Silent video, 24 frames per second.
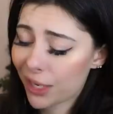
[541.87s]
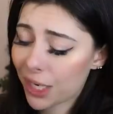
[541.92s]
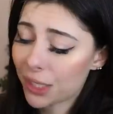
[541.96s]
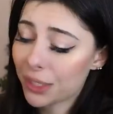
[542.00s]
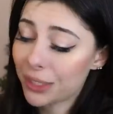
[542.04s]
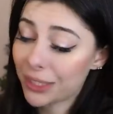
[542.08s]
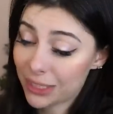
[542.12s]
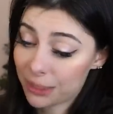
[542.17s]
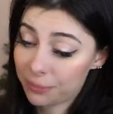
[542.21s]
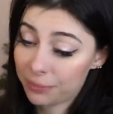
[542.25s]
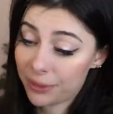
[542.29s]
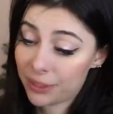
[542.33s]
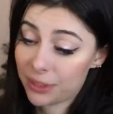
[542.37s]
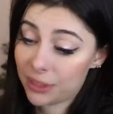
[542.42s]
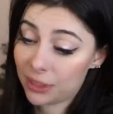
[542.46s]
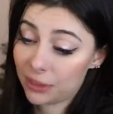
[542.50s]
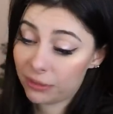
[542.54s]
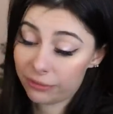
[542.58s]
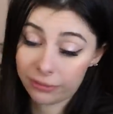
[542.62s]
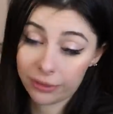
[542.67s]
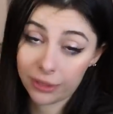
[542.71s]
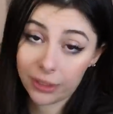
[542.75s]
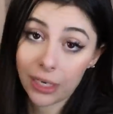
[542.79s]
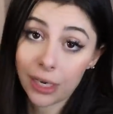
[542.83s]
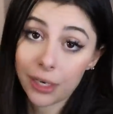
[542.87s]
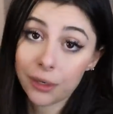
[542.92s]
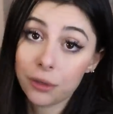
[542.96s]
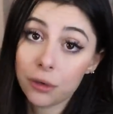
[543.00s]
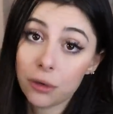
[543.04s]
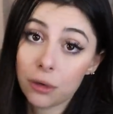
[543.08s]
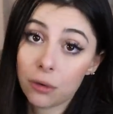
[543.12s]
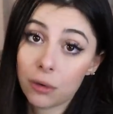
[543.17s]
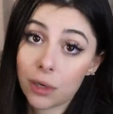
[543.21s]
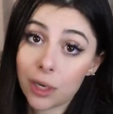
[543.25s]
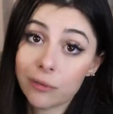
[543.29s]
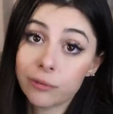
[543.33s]
Very specific. I
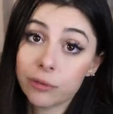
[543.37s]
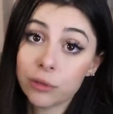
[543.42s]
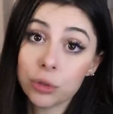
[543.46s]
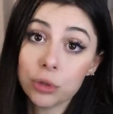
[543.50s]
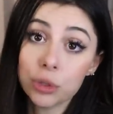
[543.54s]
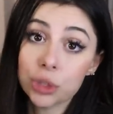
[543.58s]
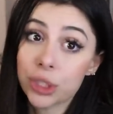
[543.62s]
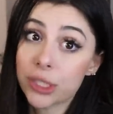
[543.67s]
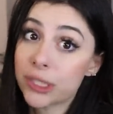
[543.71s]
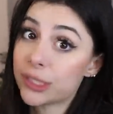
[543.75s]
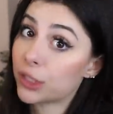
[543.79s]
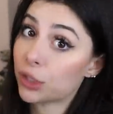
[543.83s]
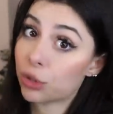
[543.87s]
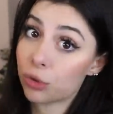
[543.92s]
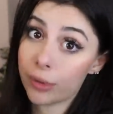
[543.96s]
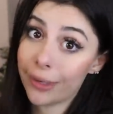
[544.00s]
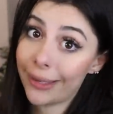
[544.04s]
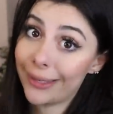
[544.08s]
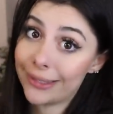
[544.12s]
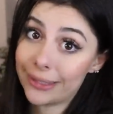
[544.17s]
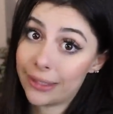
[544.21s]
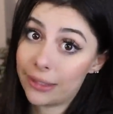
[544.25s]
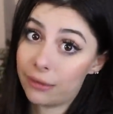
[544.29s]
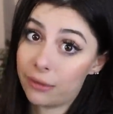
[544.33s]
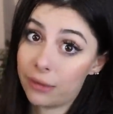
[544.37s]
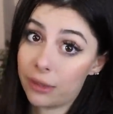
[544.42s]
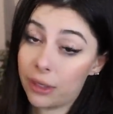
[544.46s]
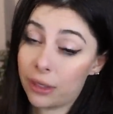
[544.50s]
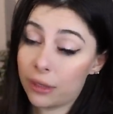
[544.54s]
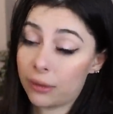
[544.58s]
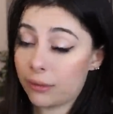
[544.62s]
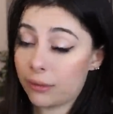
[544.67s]
know, evolution is a crazy thing.